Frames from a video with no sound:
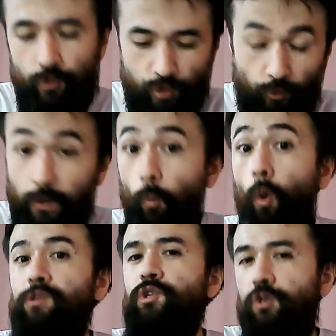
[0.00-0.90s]
There's only
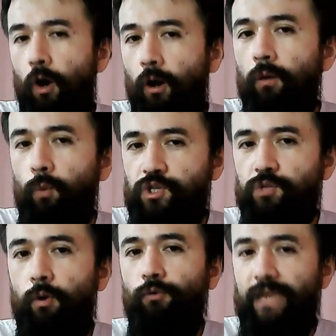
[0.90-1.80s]
one star, which
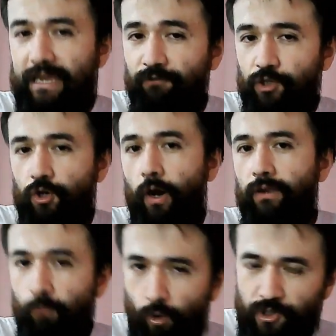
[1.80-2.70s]
is both the evening star
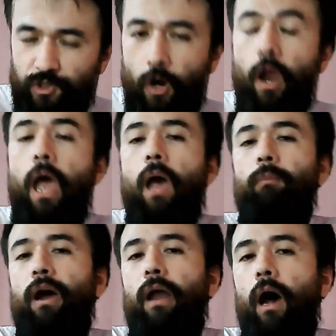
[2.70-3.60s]
and the morning star, but